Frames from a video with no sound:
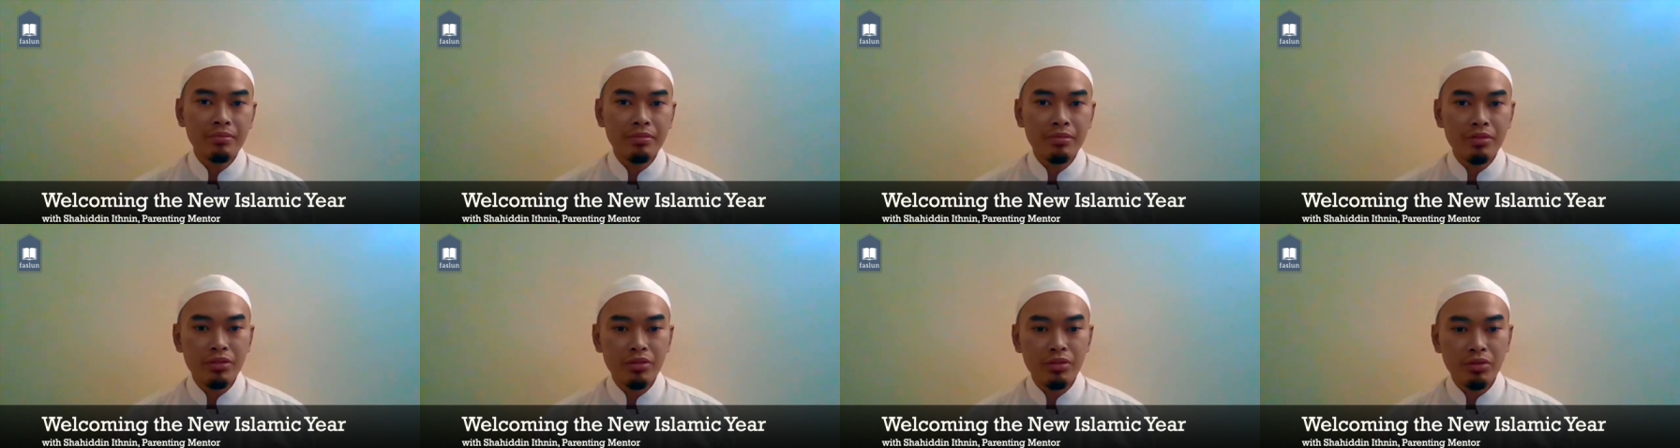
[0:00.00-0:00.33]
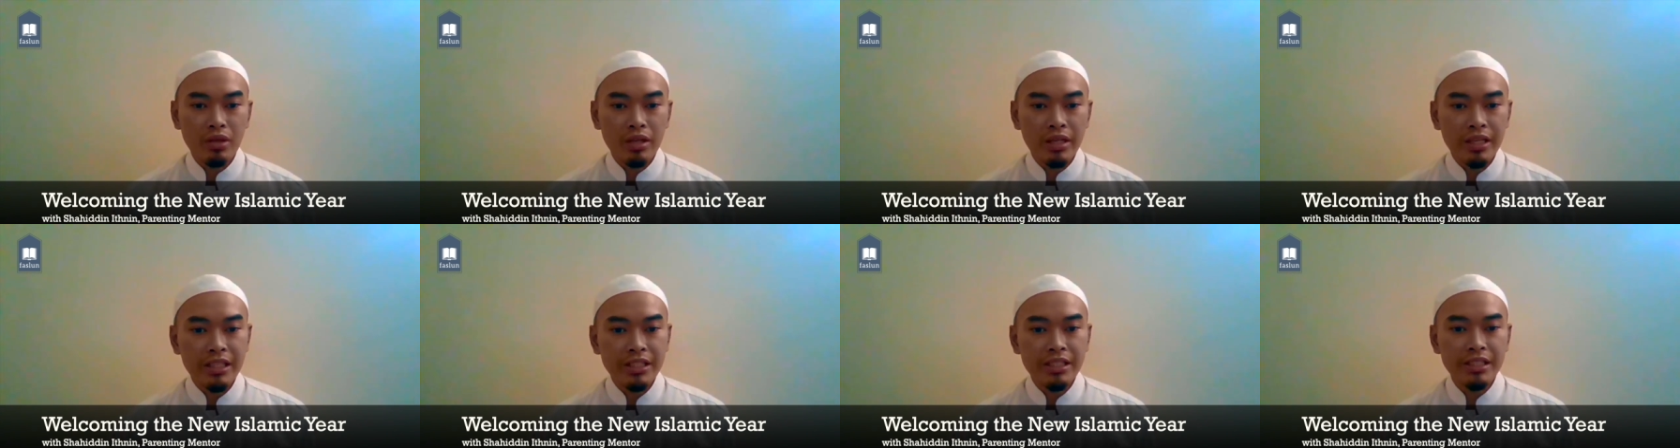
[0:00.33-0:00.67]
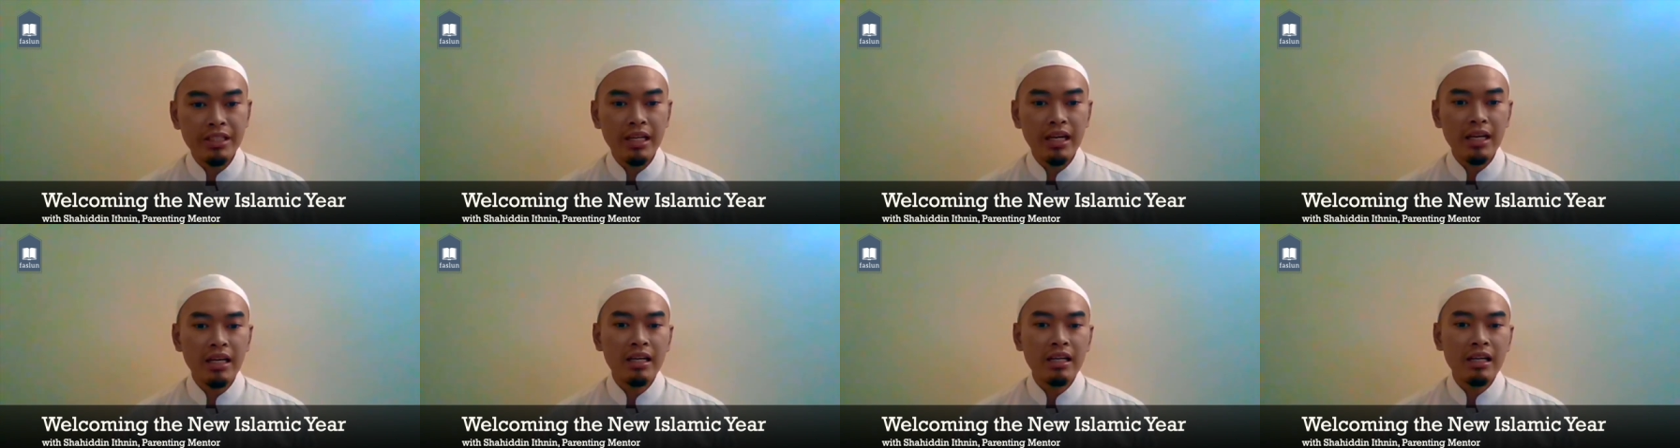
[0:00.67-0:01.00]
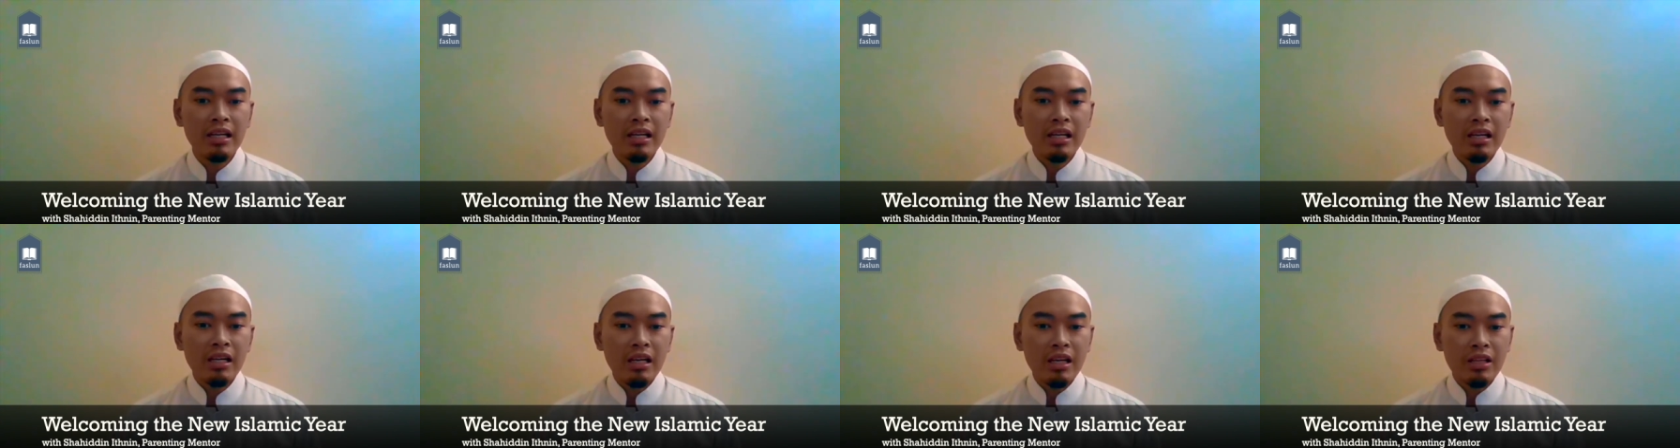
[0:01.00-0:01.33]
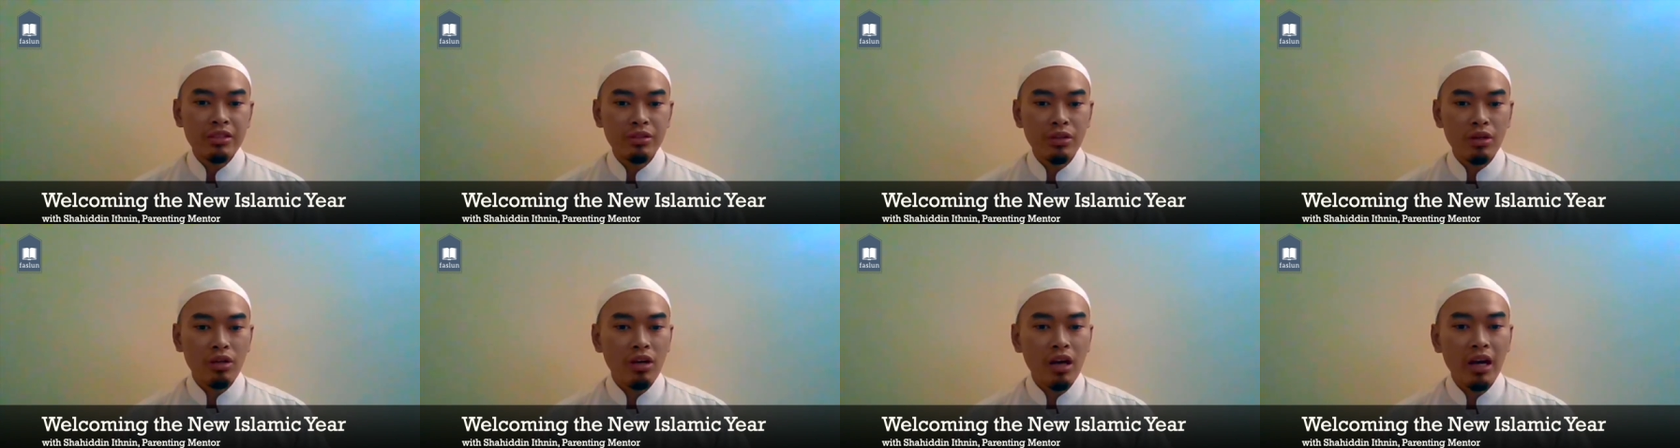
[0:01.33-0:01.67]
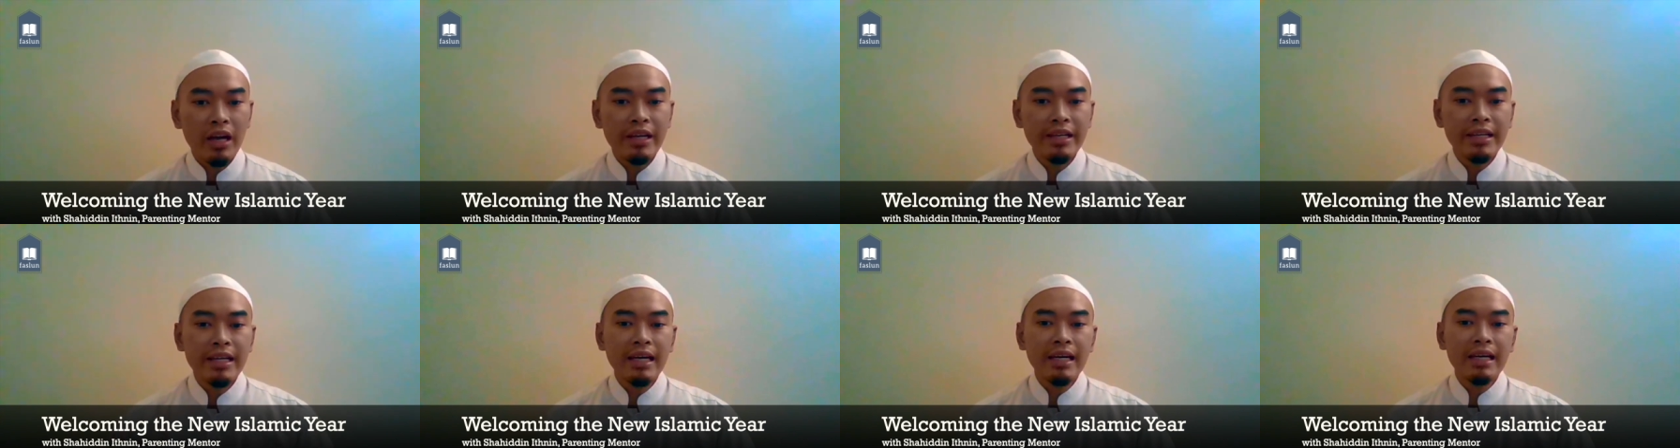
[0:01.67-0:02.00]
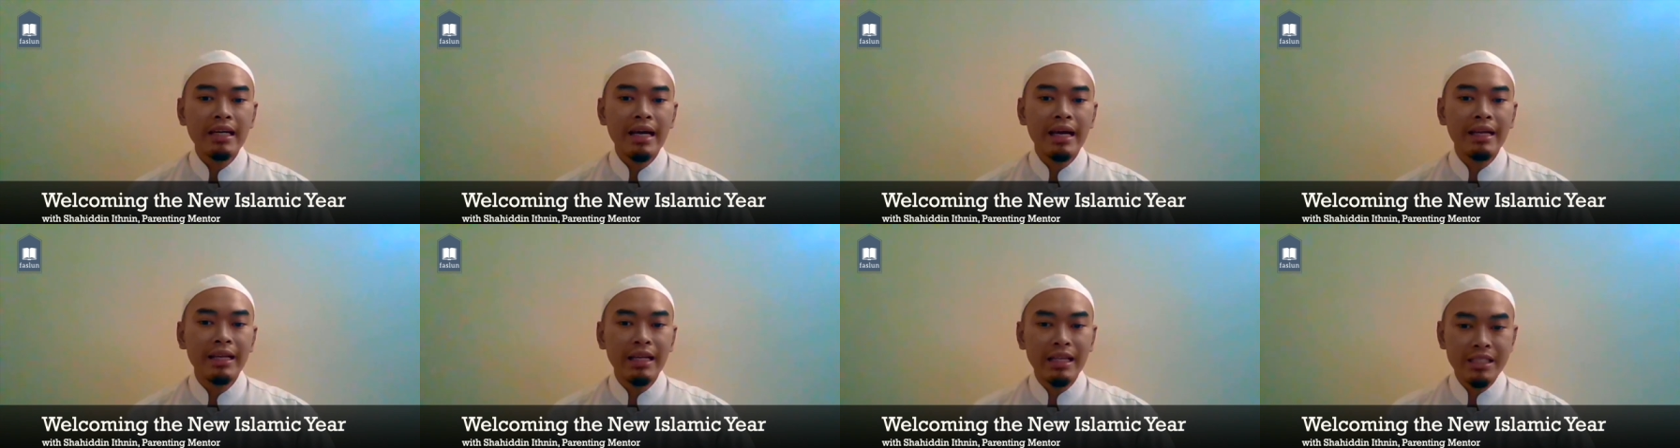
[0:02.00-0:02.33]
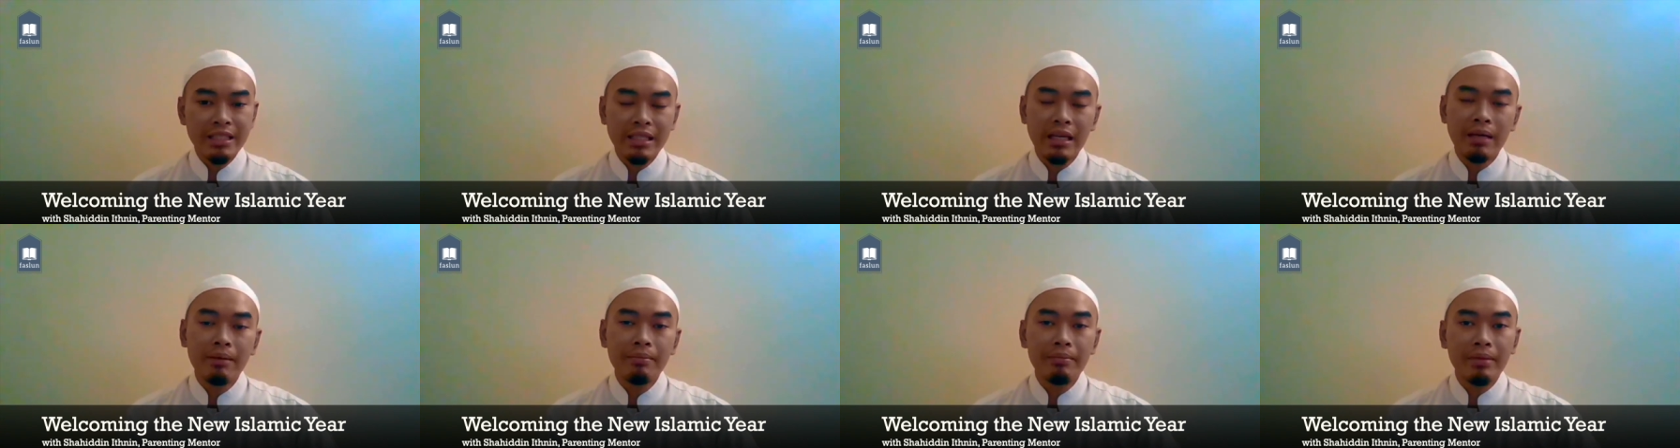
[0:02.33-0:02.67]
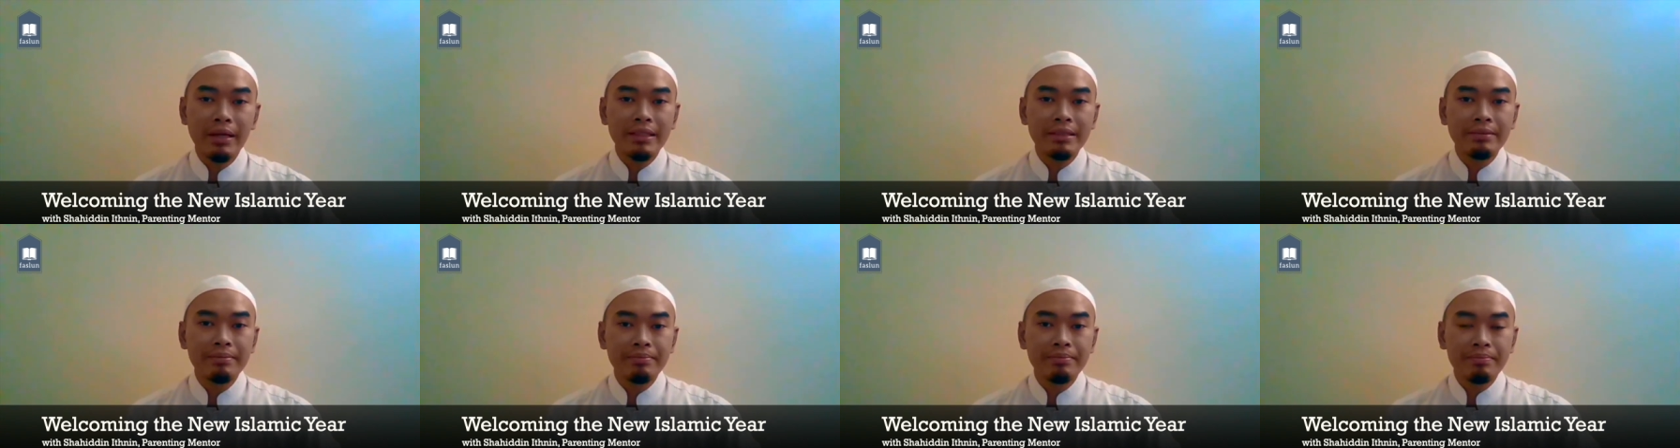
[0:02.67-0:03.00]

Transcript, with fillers: Zulhijjah, Zulqa'dah, and then Sha'ban.